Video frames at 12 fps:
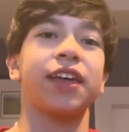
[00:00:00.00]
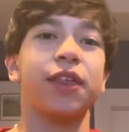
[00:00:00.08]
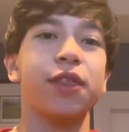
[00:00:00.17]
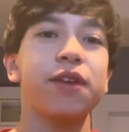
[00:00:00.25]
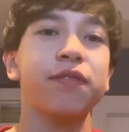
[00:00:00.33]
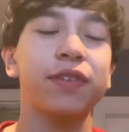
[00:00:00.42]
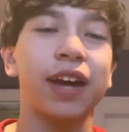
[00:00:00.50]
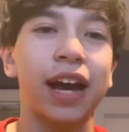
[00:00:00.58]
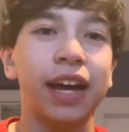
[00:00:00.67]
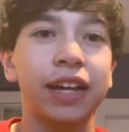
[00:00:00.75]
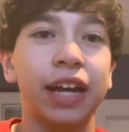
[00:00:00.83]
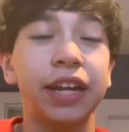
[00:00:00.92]
they've
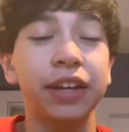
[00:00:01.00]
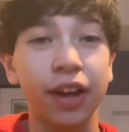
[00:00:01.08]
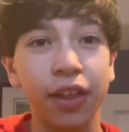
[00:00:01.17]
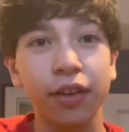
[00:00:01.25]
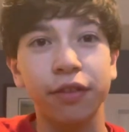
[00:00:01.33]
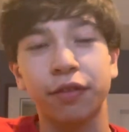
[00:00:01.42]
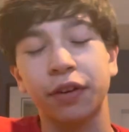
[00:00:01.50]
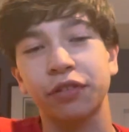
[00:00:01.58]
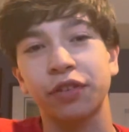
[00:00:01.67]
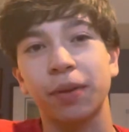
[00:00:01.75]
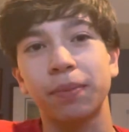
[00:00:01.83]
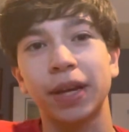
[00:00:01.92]
got another
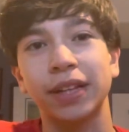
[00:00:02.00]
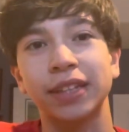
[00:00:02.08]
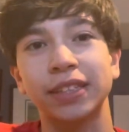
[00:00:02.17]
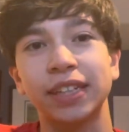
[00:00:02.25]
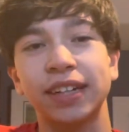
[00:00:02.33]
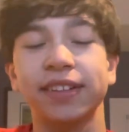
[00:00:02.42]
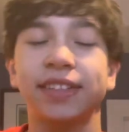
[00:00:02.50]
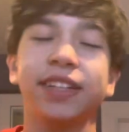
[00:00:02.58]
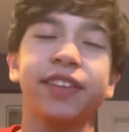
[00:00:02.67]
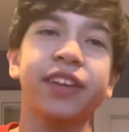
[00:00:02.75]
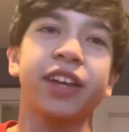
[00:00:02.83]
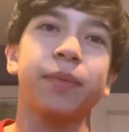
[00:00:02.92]
first-round pick this year. It's
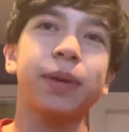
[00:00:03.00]
either going to be